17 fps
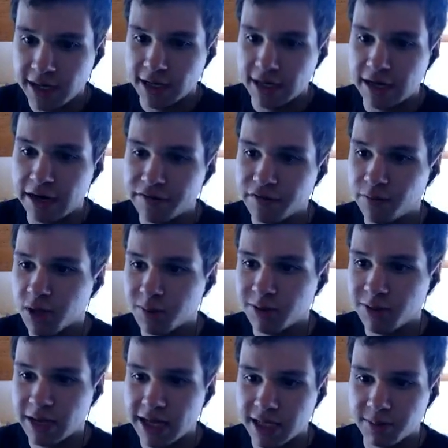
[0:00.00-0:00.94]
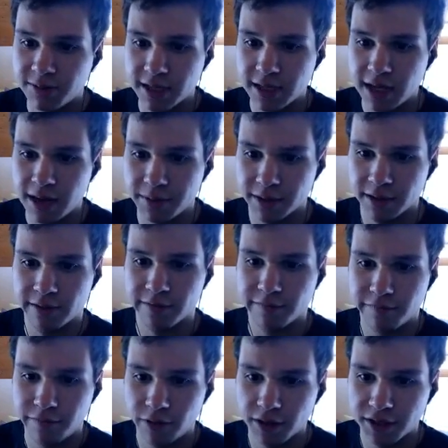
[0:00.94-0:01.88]
and afterwards we get split up in
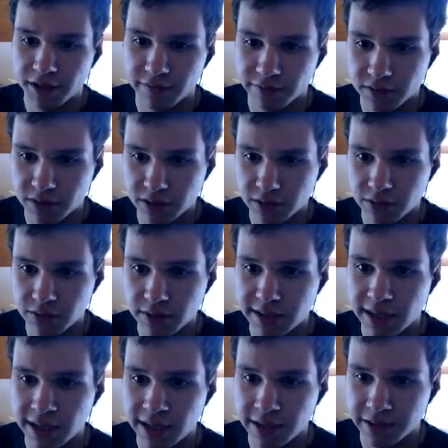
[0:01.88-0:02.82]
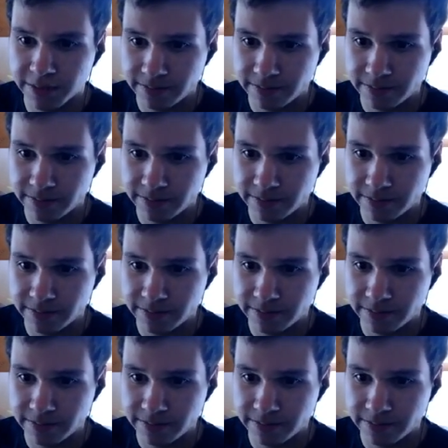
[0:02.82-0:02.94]
four different schools and.